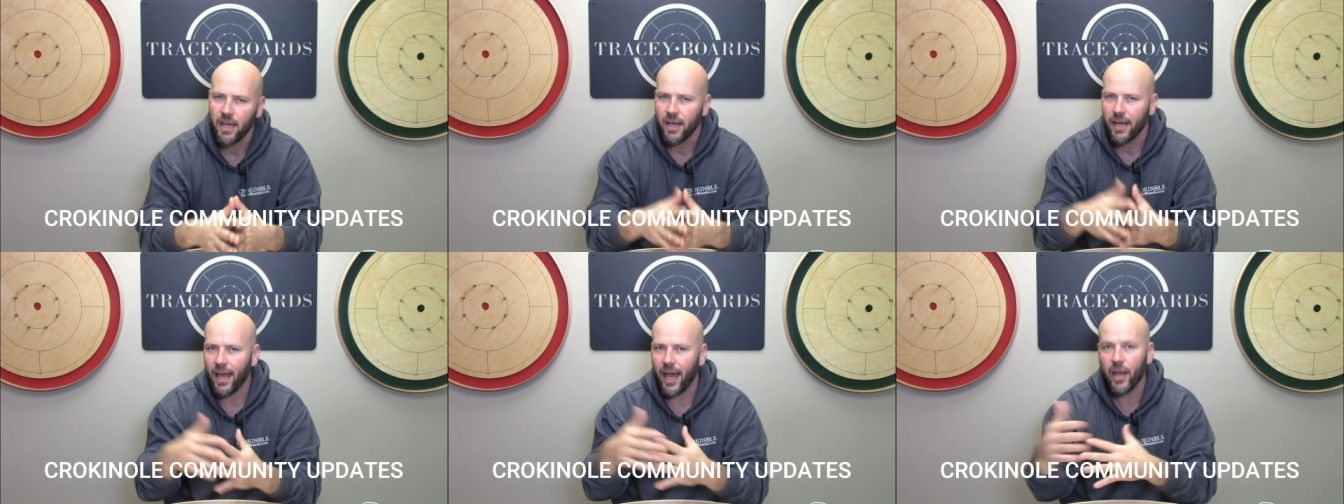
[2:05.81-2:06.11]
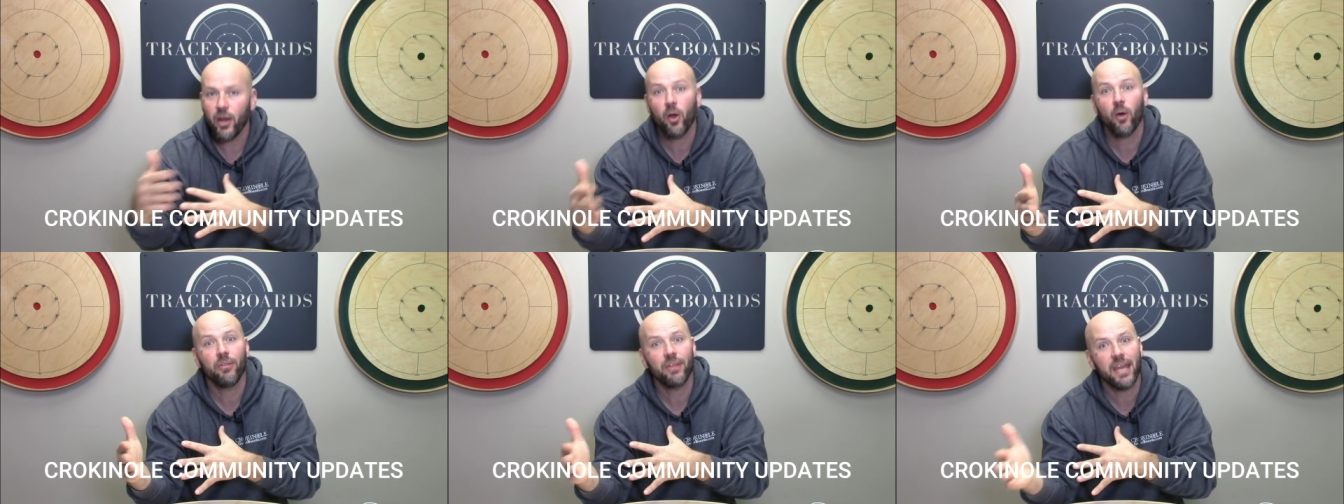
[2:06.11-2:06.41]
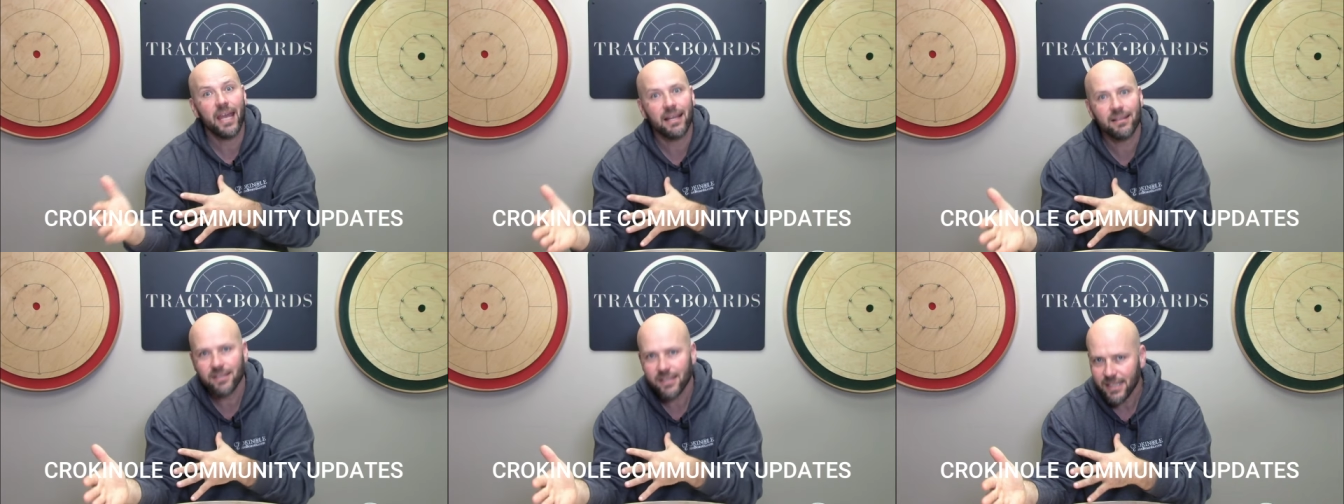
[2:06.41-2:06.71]
Now, I know the
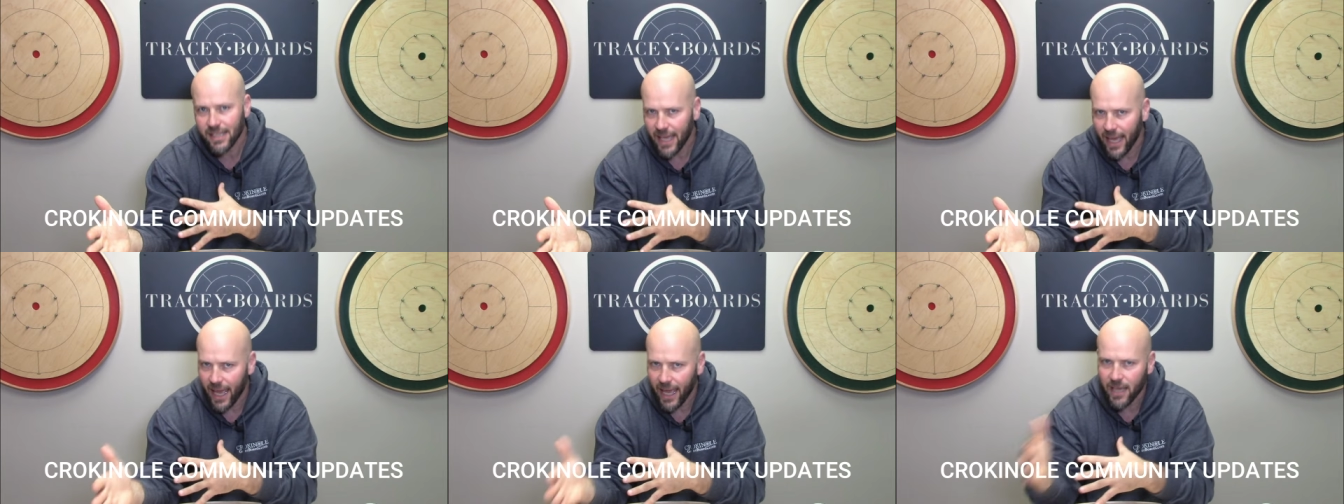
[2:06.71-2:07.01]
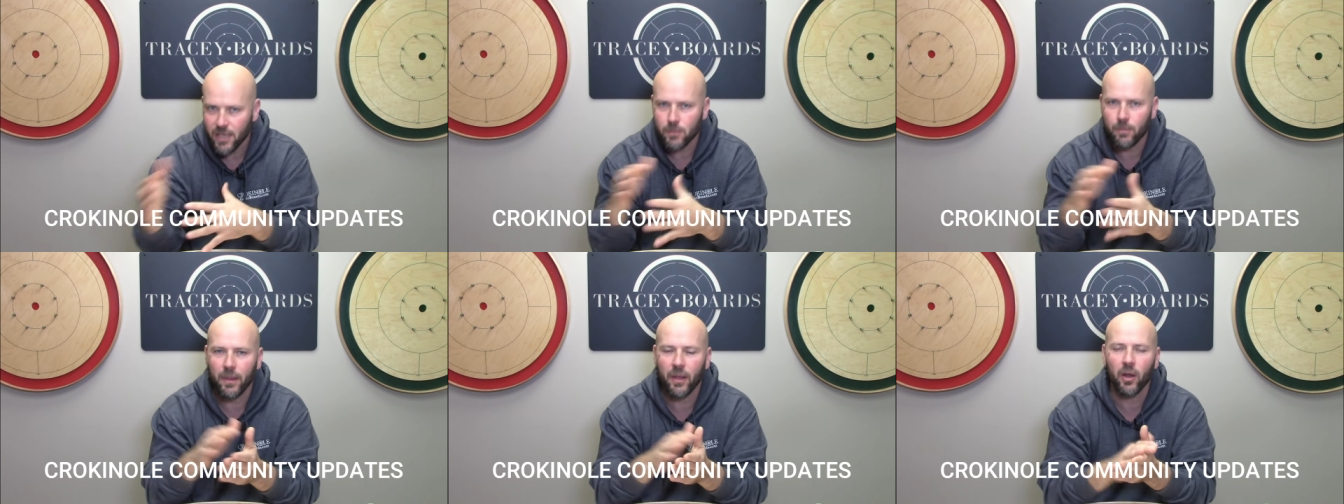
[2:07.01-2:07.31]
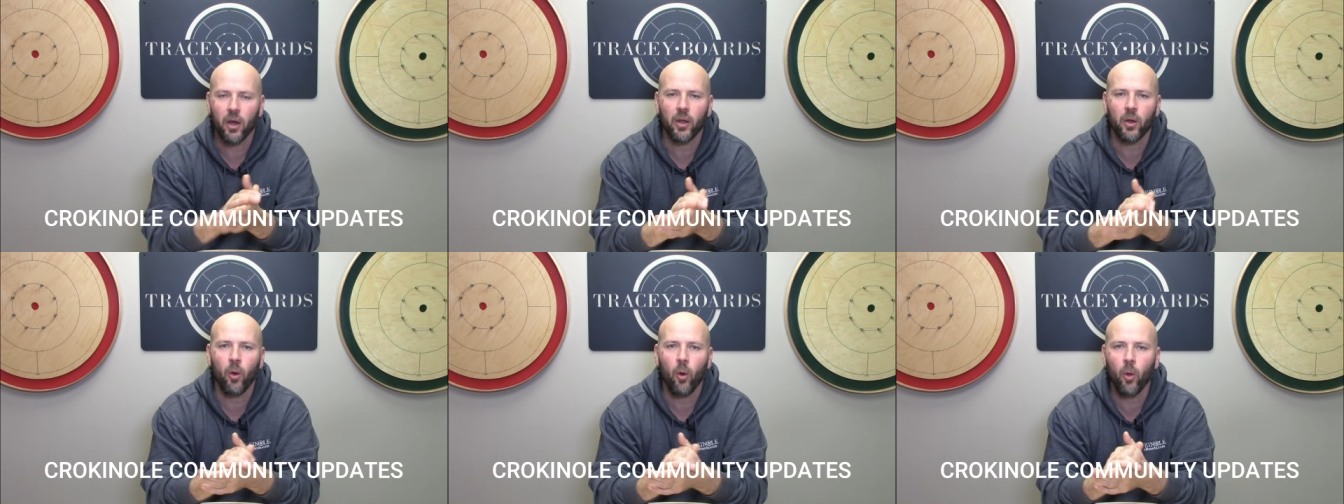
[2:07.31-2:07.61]
NCA has been
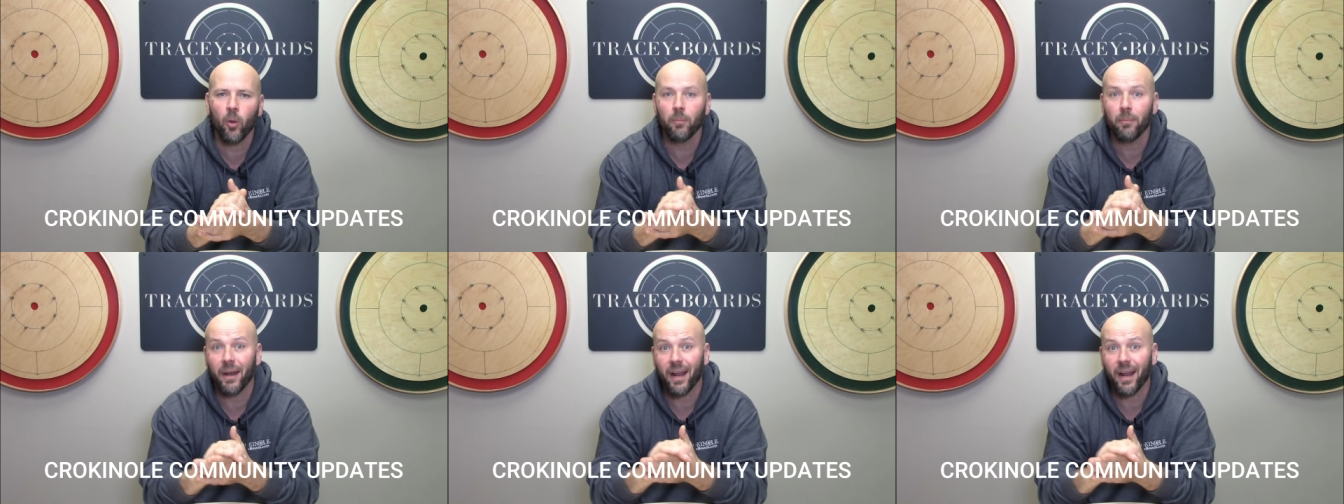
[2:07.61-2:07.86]
on hold,